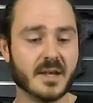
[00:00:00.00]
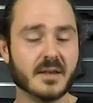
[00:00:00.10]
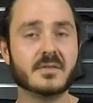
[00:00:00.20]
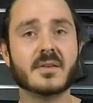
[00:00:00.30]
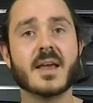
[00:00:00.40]

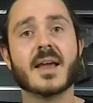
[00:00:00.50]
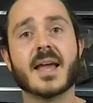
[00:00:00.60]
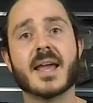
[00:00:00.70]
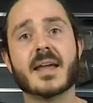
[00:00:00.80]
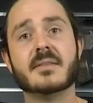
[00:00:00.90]
years.
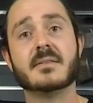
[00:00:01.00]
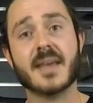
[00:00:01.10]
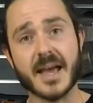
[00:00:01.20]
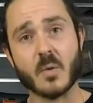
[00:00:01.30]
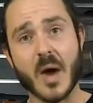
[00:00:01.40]
And the
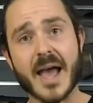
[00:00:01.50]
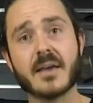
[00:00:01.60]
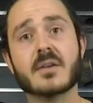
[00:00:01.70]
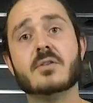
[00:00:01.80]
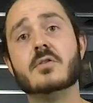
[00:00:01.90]
Tac
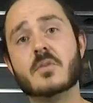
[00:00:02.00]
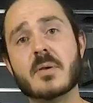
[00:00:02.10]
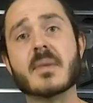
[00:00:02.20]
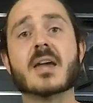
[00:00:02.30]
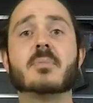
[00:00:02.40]
Wak used to be
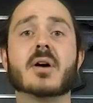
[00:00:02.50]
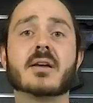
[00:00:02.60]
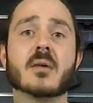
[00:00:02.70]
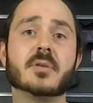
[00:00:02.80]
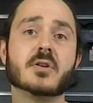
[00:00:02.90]
made by a
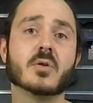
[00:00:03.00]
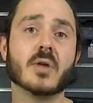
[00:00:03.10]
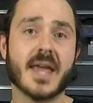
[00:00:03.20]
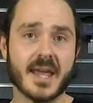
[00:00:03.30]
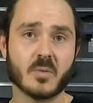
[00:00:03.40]
company called
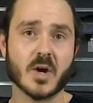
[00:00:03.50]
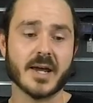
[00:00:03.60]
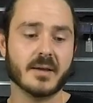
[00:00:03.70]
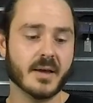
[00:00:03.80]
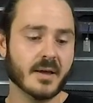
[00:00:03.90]

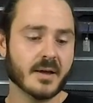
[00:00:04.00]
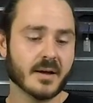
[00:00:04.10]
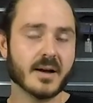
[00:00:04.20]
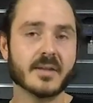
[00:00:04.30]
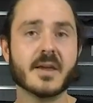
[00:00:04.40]
Hanway.
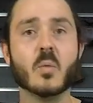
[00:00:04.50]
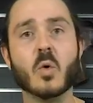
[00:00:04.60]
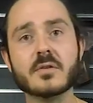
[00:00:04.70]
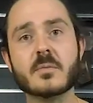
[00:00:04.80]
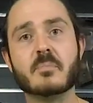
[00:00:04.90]
There
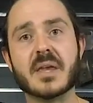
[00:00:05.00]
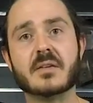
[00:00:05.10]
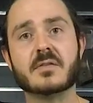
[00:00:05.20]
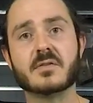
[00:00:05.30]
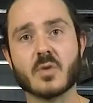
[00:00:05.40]
was a big
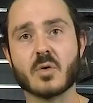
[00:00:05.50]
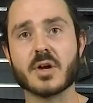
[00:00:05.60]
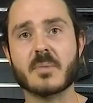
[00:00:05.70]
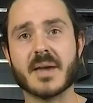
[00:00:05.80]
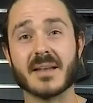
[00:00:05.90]

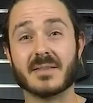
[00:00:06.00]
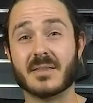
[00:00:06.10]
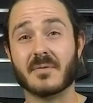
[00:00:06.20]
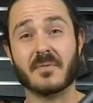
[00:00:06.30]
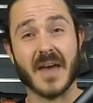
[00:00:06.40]
story about
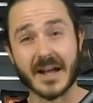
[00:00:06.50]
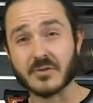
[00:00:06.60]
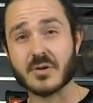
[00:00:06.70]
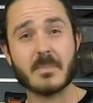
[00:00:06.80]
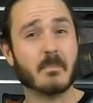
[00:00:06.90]
the
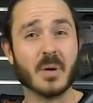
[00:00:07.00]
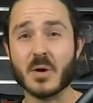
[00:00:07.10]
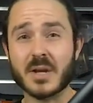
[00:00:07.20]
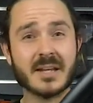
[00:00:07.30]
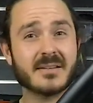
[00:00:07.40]
factory
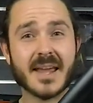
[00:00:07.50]
burning